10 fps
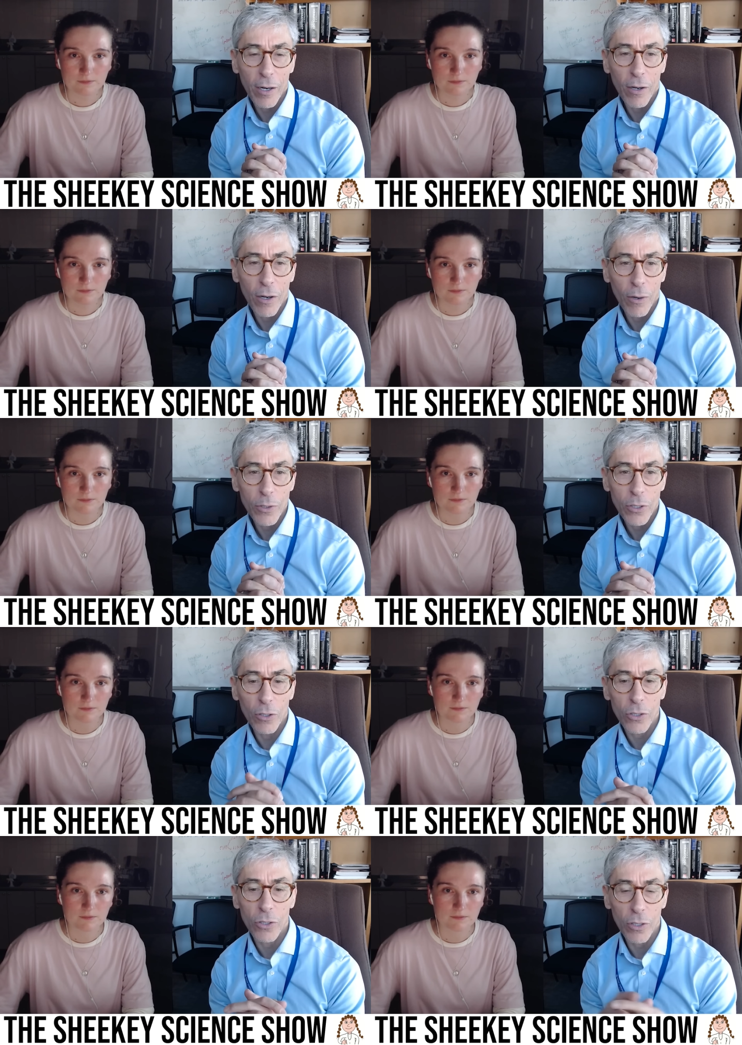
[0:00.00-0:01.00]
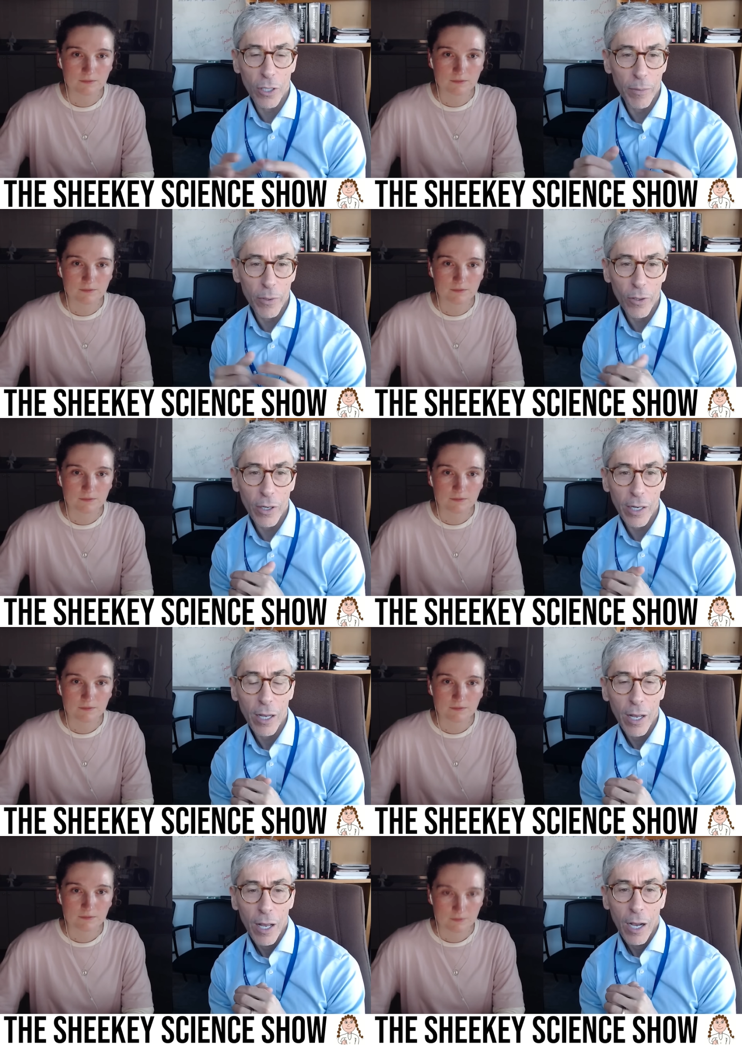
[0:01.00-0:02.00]
Speaker 1: uh, our results to the community
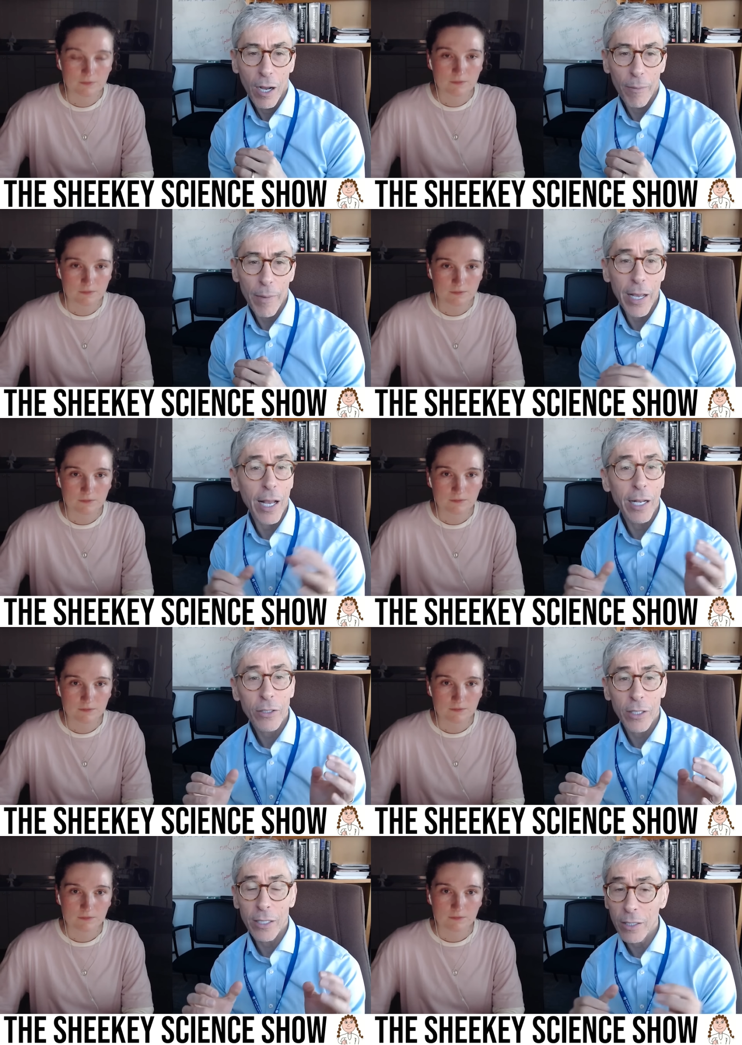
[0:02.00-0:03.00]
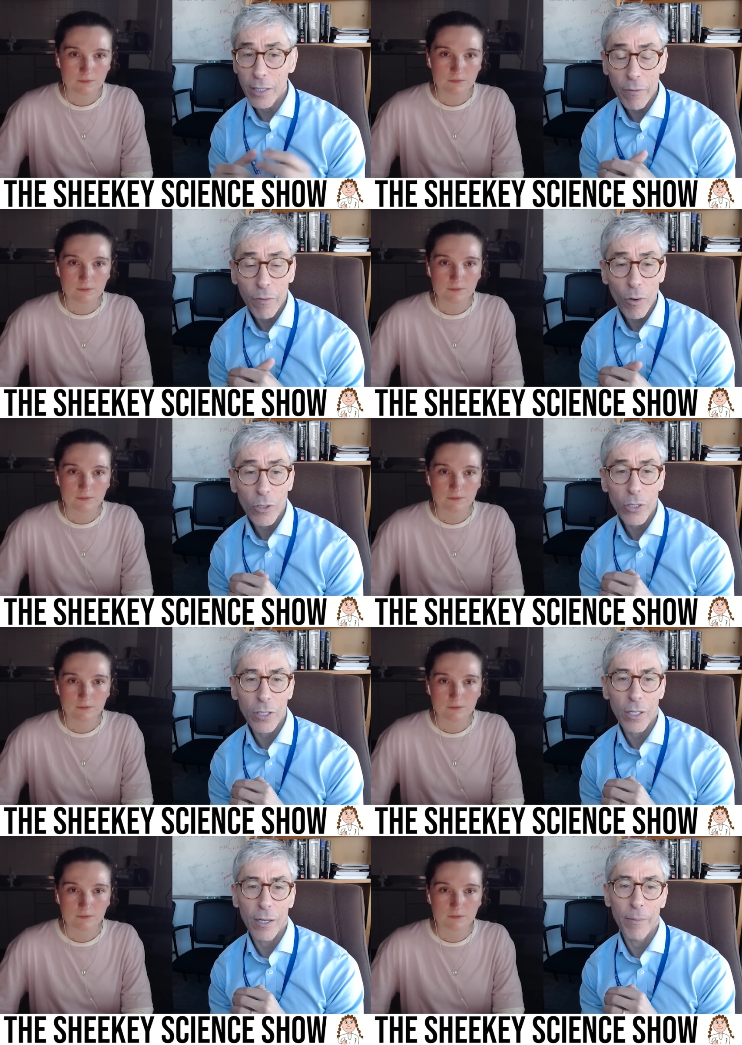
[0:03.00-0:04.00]
um, and, and, and to lay folks.
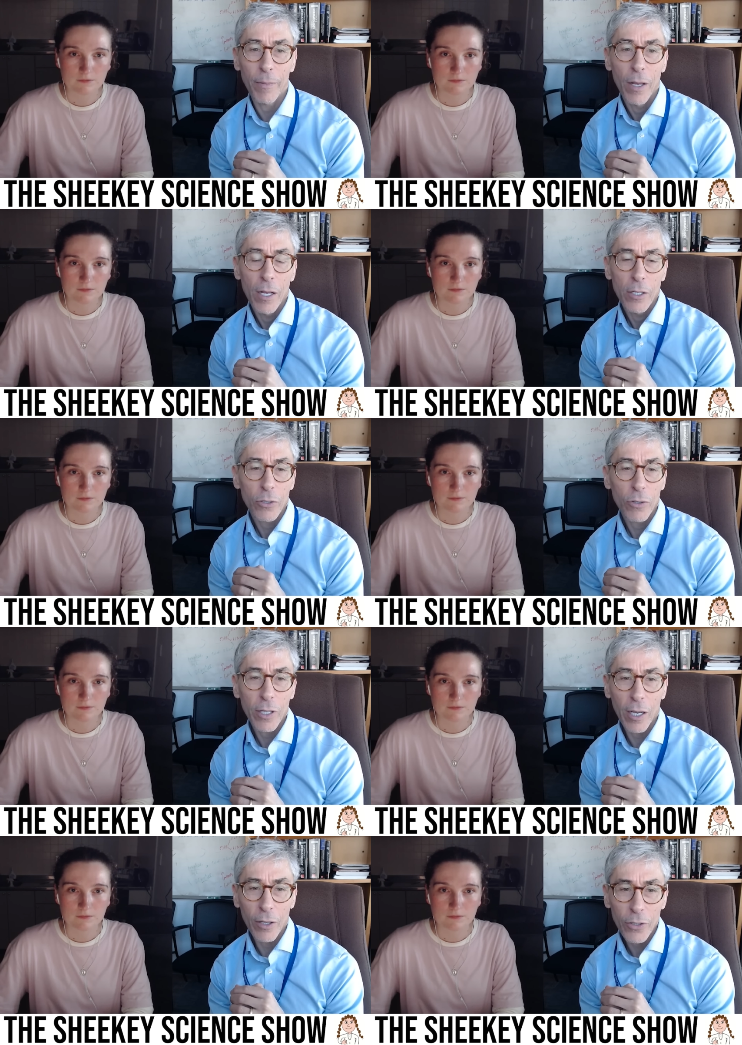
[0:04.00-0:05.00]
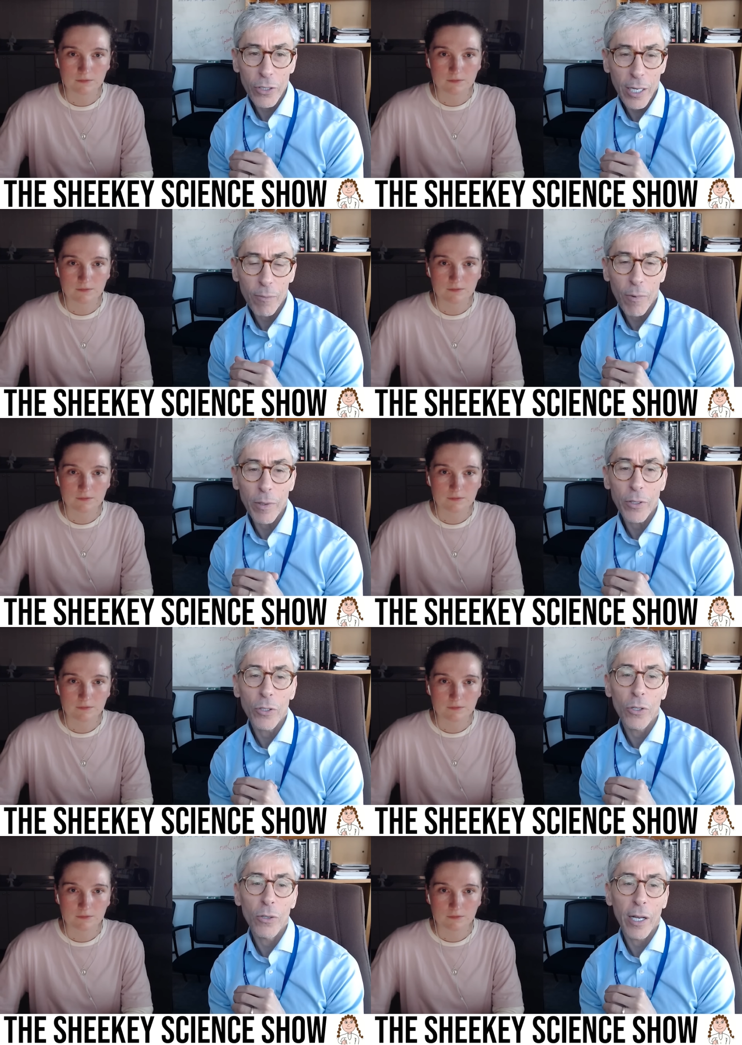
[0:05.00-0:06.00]
Um, so that they understand what we
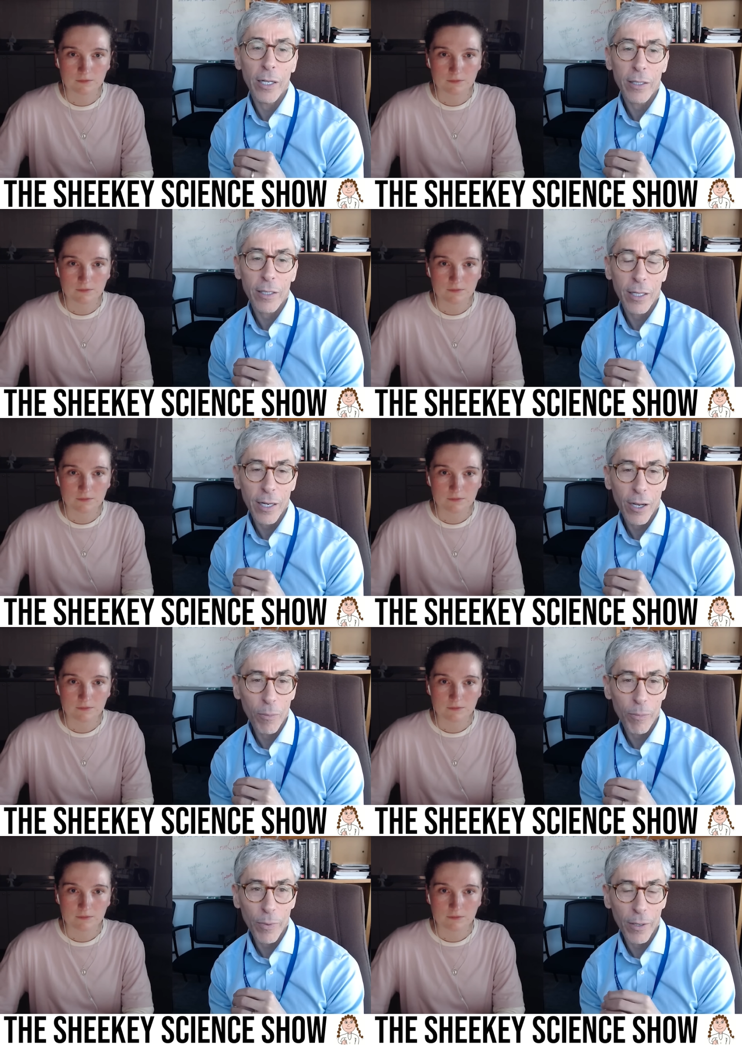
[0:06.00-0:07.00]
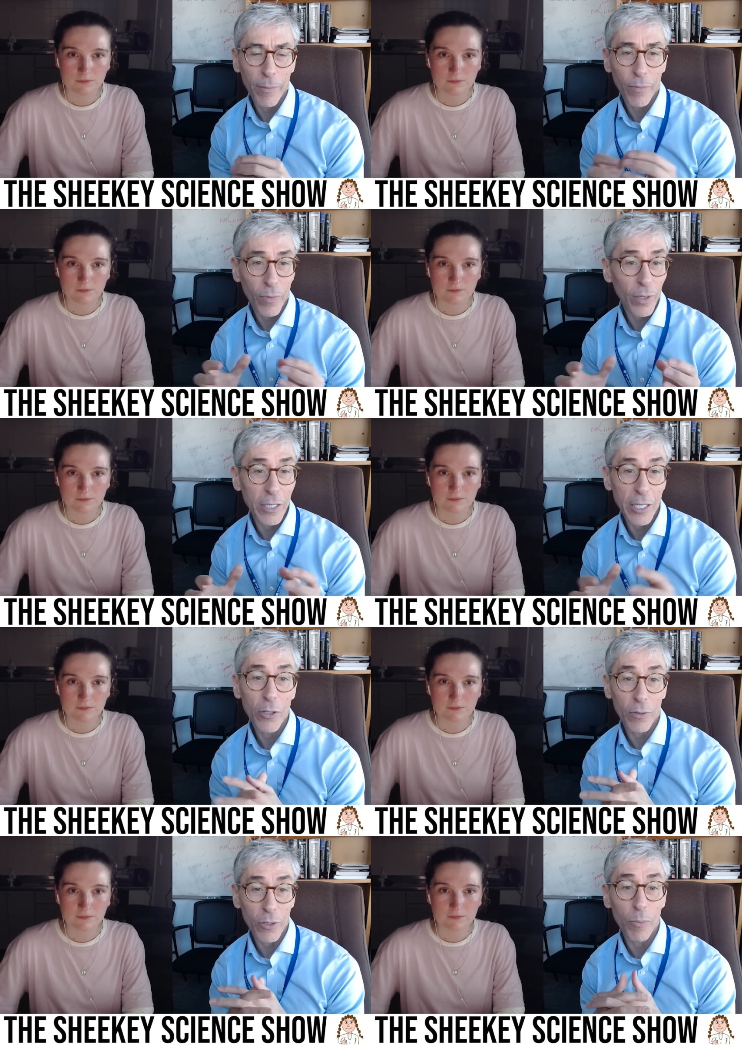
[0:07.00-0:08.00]
do and can help um,
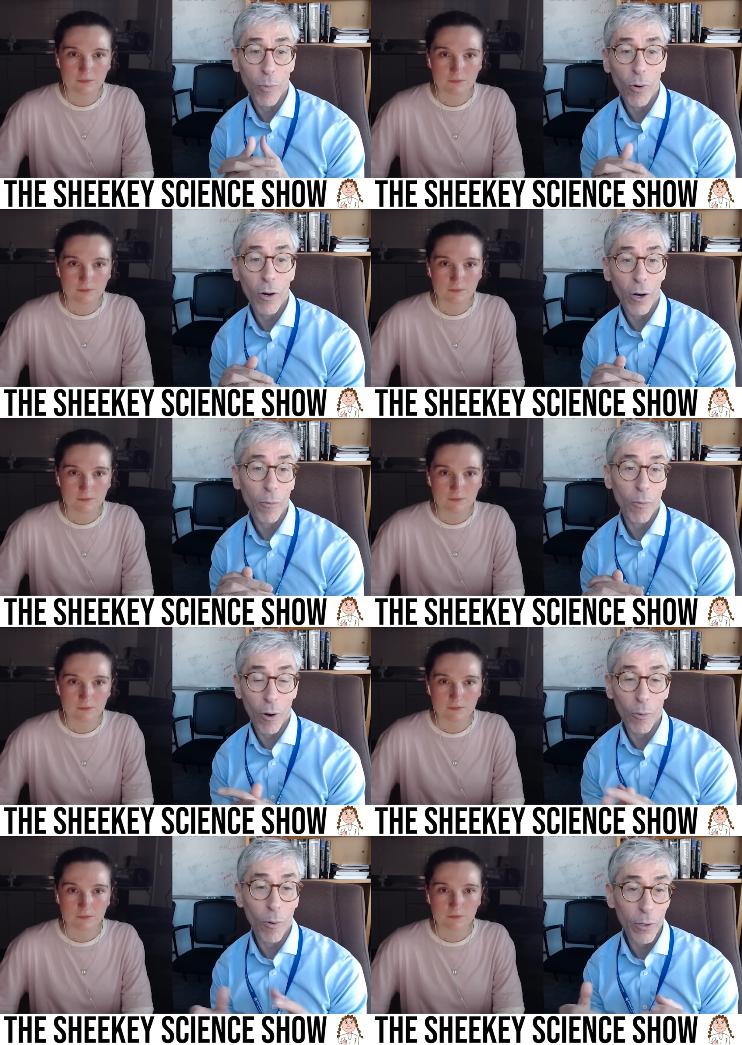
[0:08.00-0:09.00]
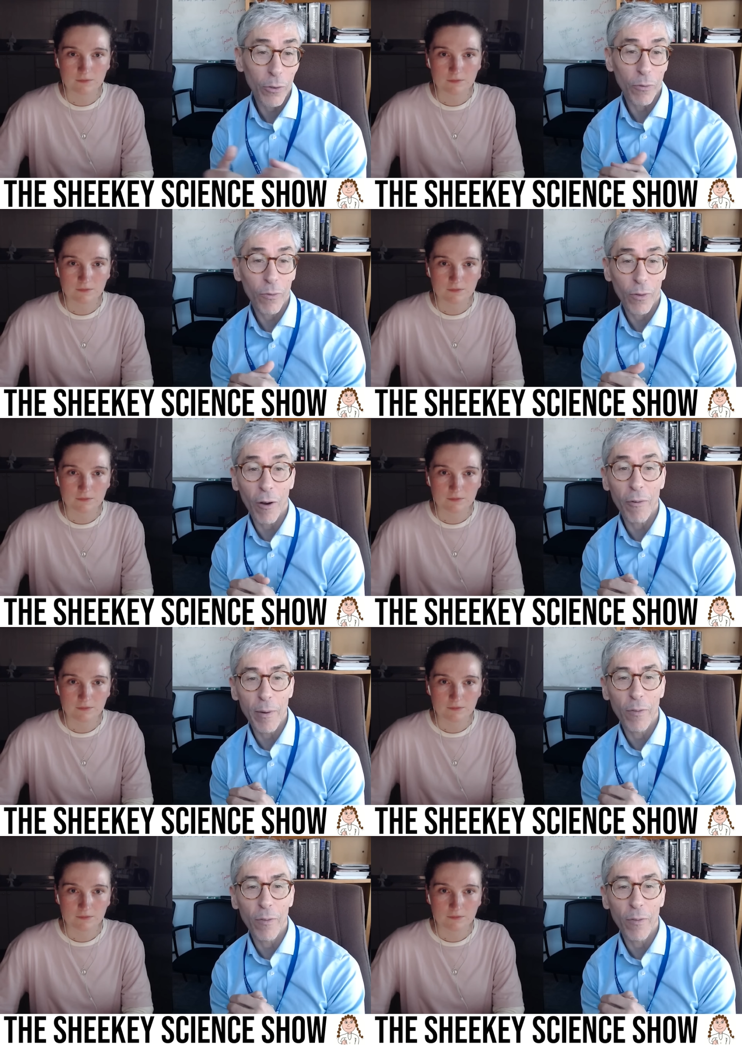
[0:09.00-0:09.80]
continue to support our, our work through government